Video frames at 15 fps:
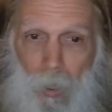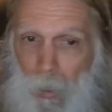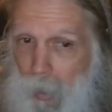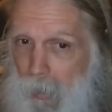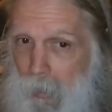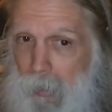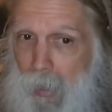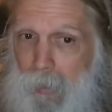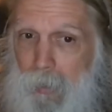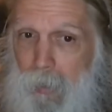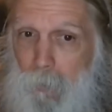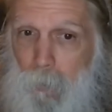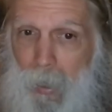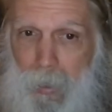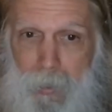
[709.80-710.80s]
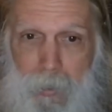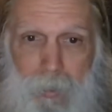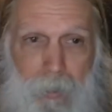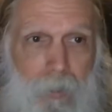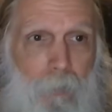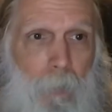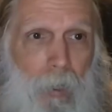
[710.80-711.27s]
Eclectic medicine
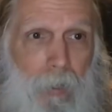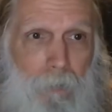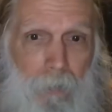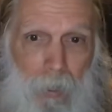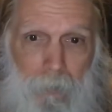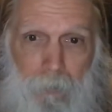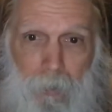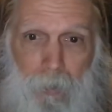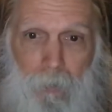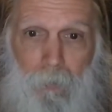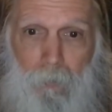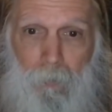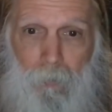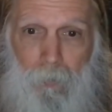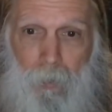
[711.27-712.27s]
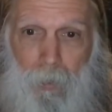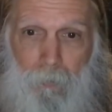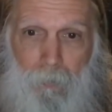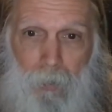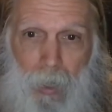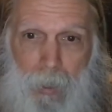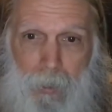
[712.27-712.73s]
is my favorite. Their
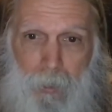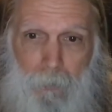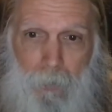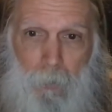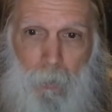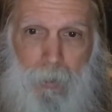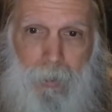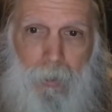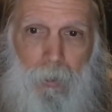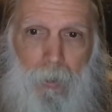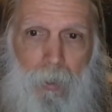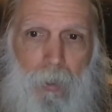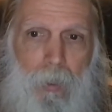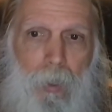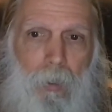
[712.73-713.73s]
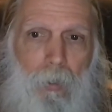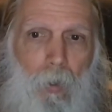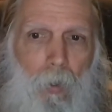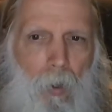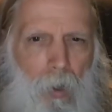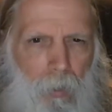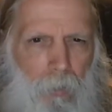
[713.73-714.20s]
philosophy was to consider
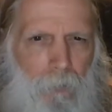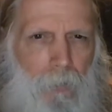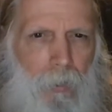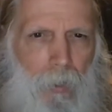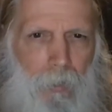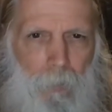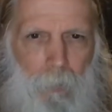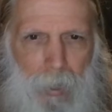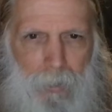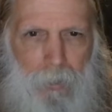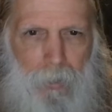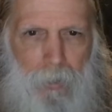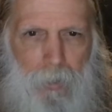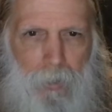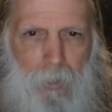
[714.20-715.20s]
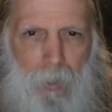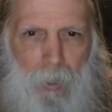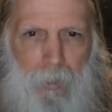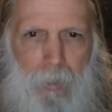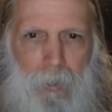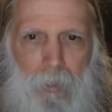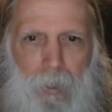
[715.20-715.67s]
all of the other methods
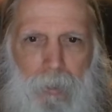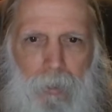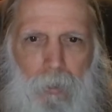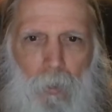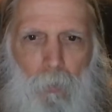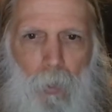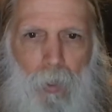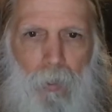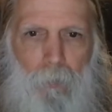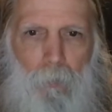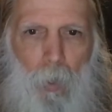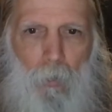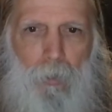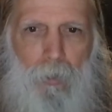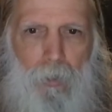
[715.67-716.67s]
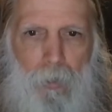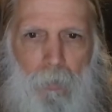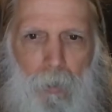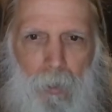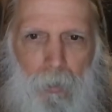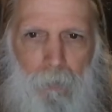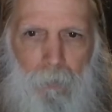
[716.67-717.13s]
and select the one most
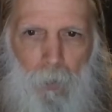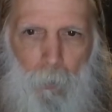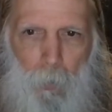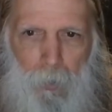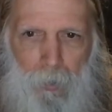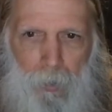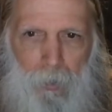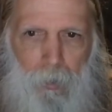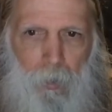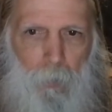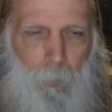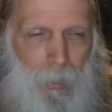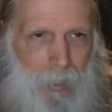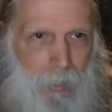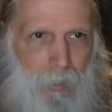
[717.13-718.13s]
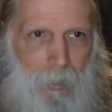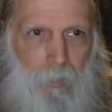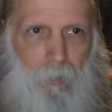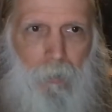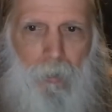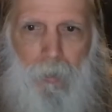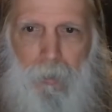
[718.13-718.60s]
suited for a particular patient
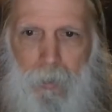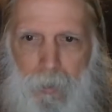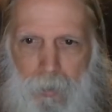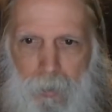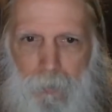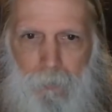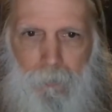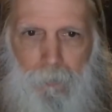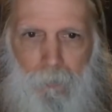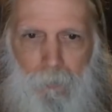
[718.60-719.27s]
or condition.